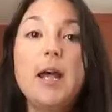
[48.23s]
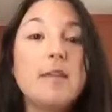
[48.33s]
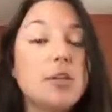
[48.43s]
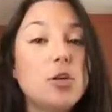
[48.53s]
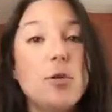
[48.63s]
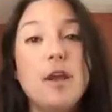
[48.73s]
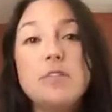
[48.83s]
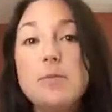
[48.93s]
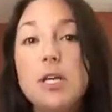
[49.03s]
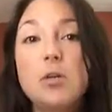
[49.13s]
They don't have
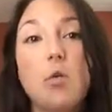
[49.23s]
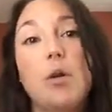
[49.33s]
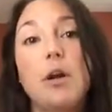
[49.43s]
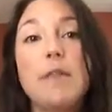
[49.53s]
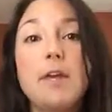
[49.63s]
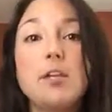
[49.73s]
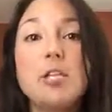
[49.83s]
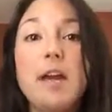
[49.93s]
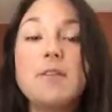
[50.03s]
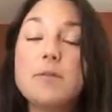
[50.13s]
to be in order. They
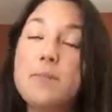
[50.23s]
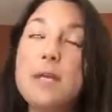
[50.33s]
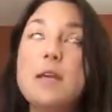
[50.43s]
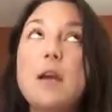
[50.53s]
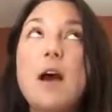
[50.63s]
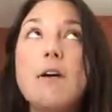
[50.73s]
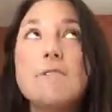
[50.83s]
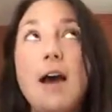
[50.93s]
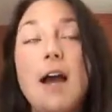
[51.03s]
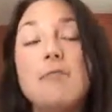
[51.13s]
just have to be
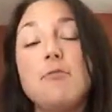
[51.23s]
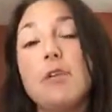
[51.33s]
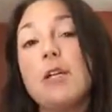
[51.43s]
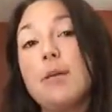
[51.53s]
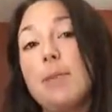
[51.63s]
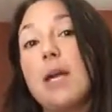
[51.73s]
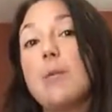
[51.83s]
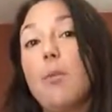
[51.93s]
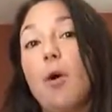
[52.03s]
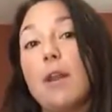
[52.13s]
5 really big
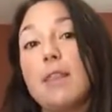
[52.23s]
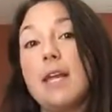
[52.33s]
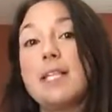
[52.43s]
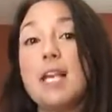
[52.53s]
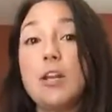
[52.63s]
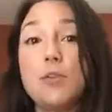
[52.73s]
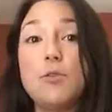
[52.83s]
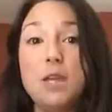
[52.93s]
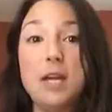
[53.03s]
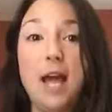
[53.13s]
important things that you
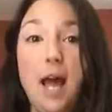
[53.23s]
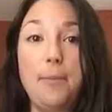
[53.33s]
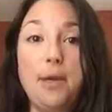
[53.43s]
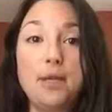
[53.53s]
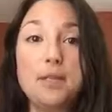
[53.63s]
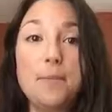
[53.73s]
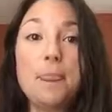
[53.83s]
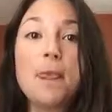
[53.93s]
think happened.